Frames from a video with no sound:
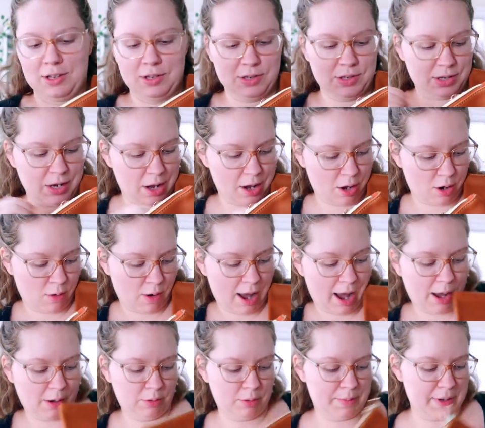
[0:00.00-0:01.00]
so
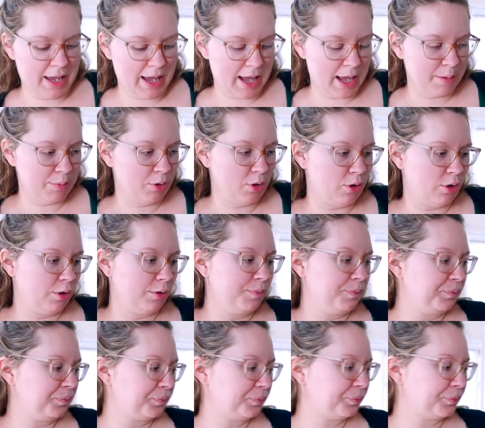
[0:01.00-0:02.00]
i will be
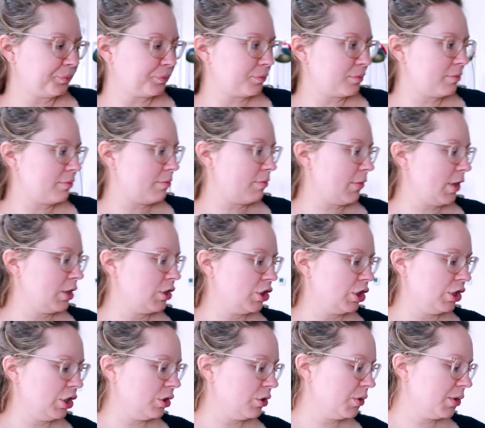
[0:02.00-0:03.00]
able
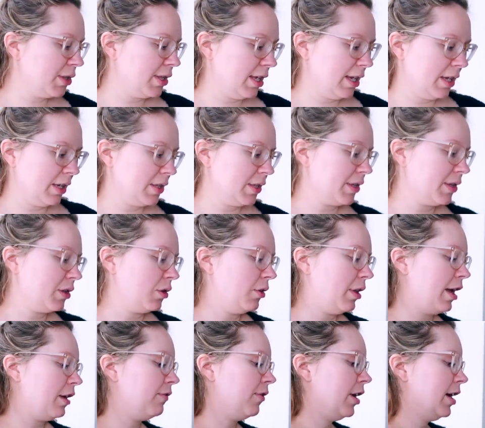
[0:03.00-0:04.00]
to use these so
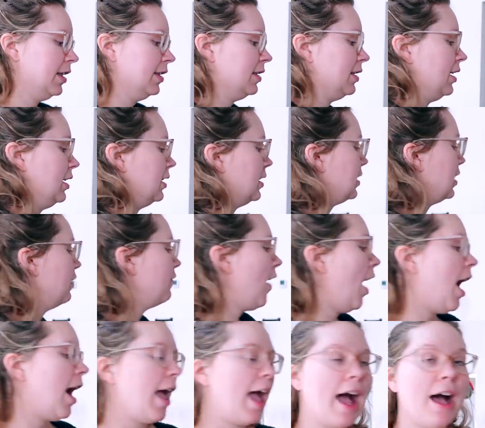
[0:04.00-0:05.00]
like for instance if
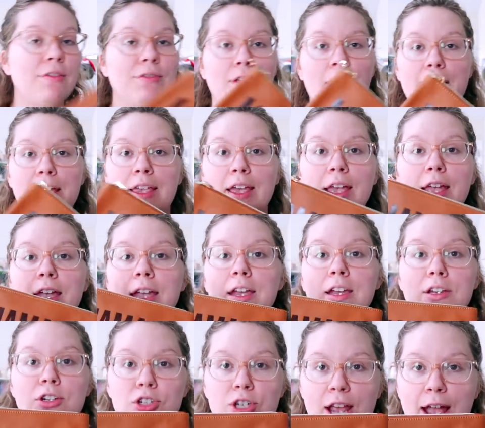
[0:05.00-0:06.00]
i have like
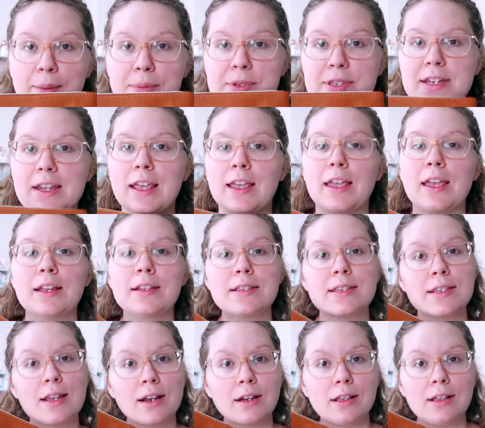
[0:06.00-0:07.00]
chapstick and
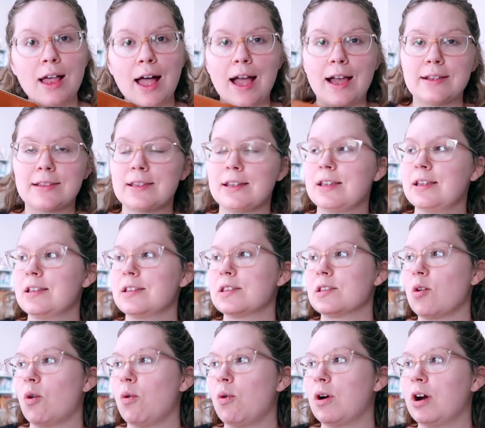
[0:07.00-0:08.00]

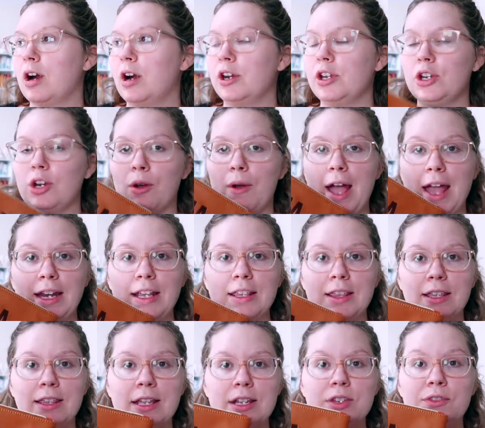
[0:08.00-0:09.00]
sunglasses or you know
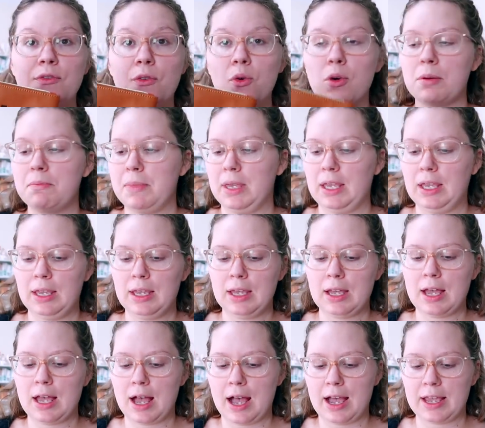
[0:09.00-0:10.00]
anything that's for
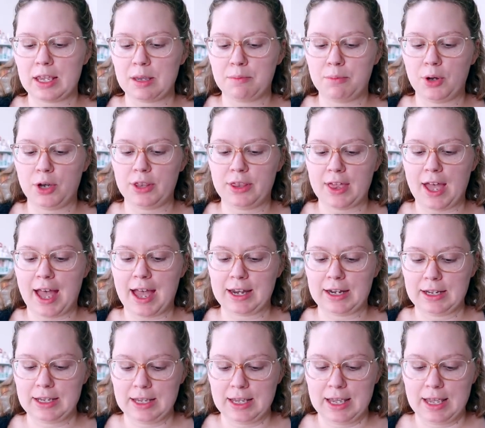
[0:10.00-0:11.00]
me i can put
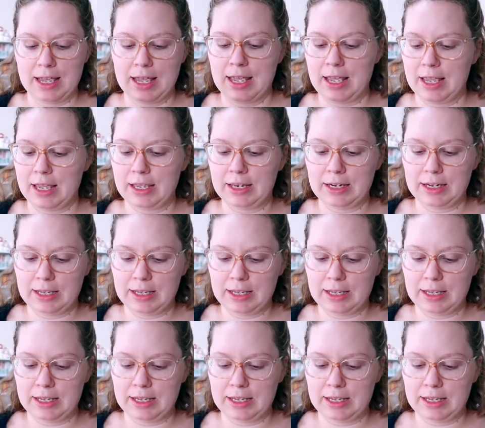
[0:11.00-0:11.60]
that in